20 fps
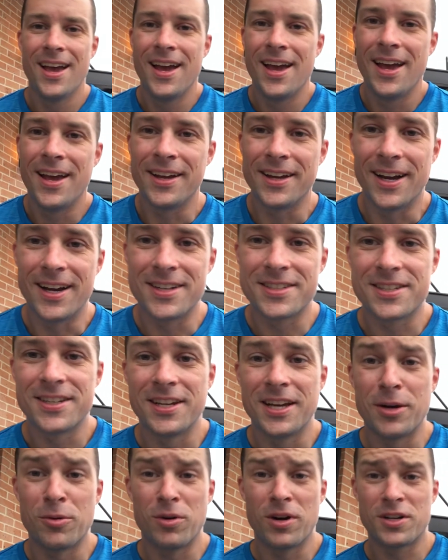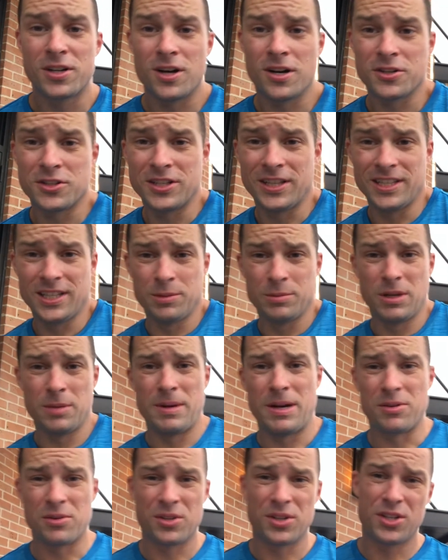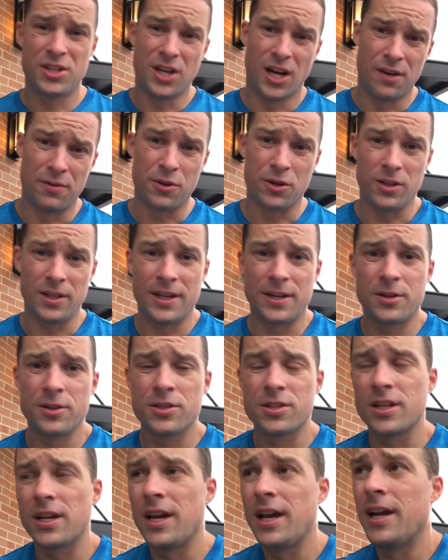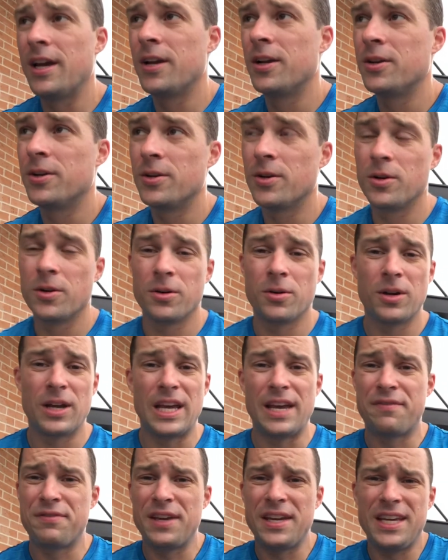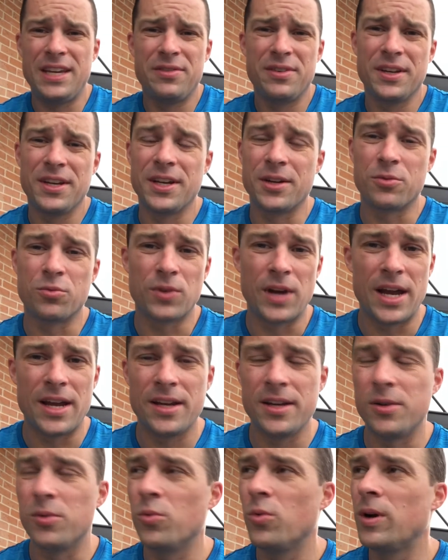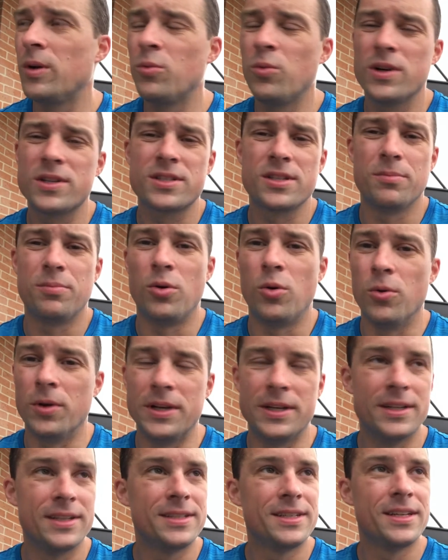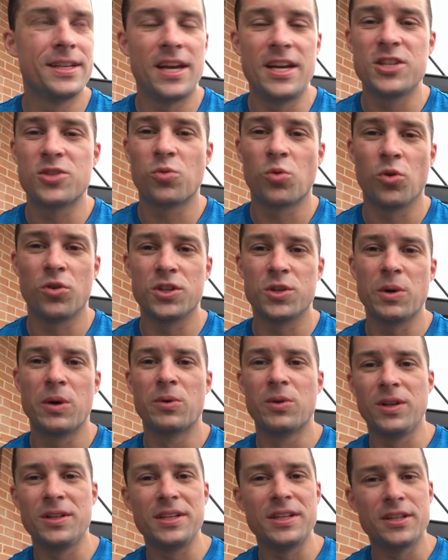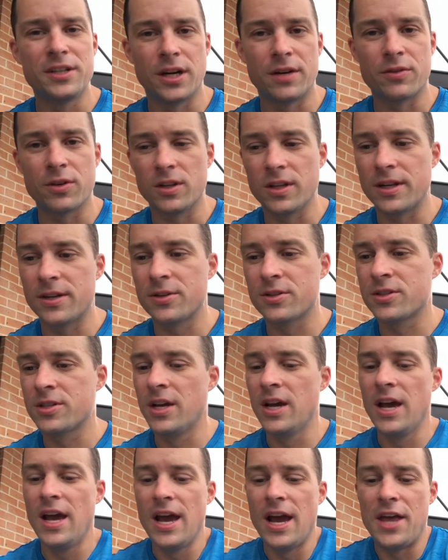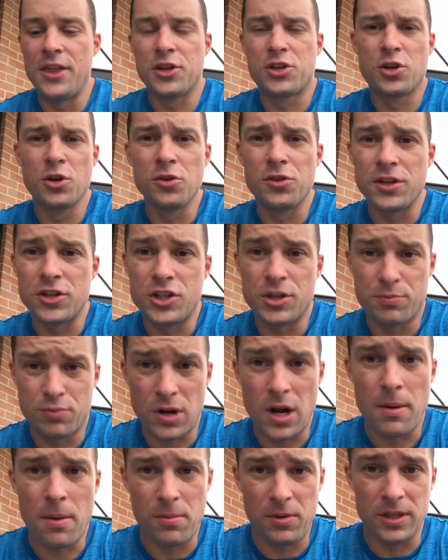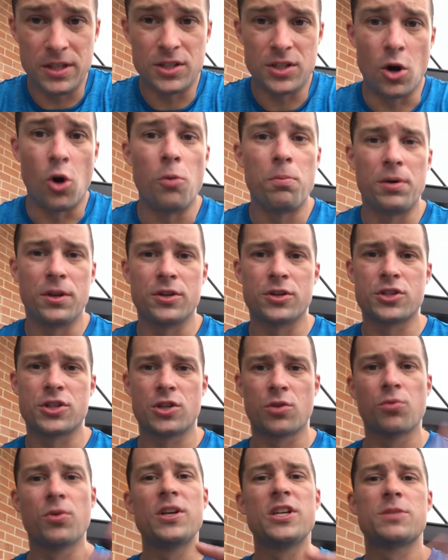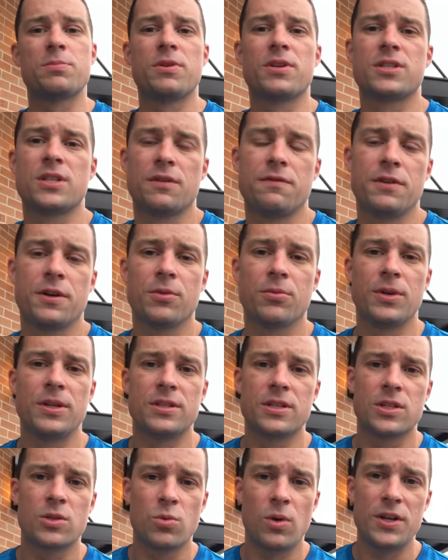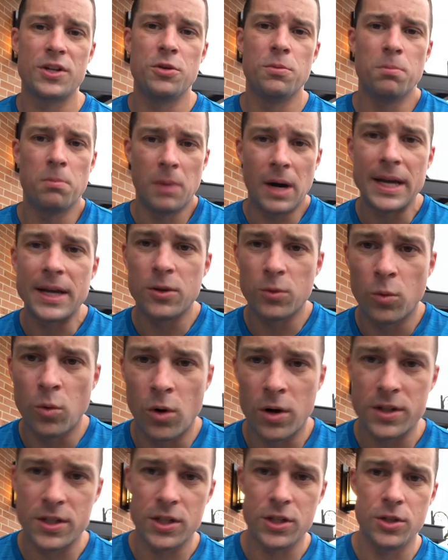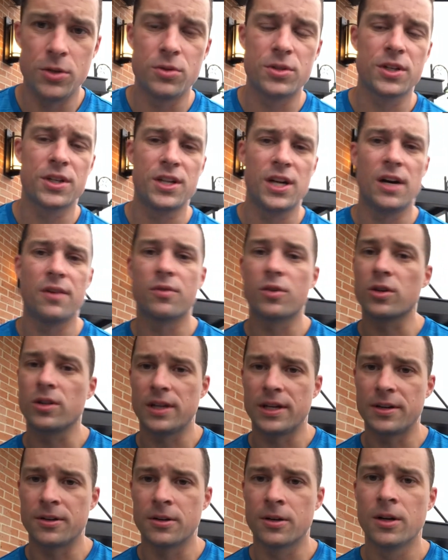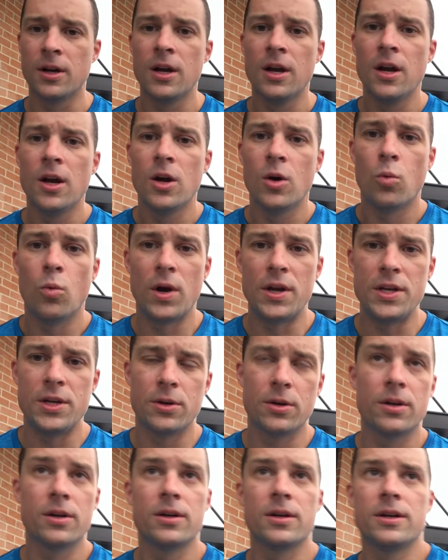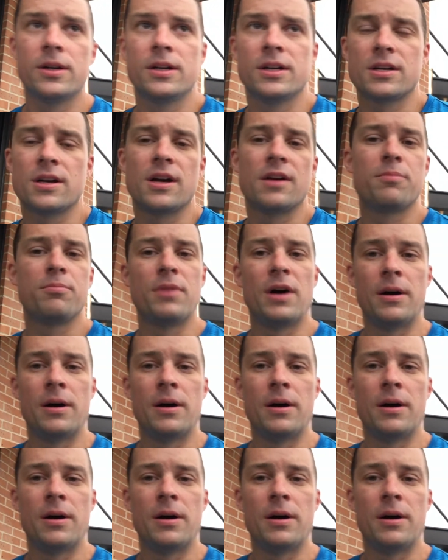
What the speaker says: Hey guys, today I want to talk to you a little bit about cover letters and if they even get read and what's the point in today's world? Do we really need cover letters? And the truth is you probably don't, but there's three specific reasons why you might want to use a cover letter when you're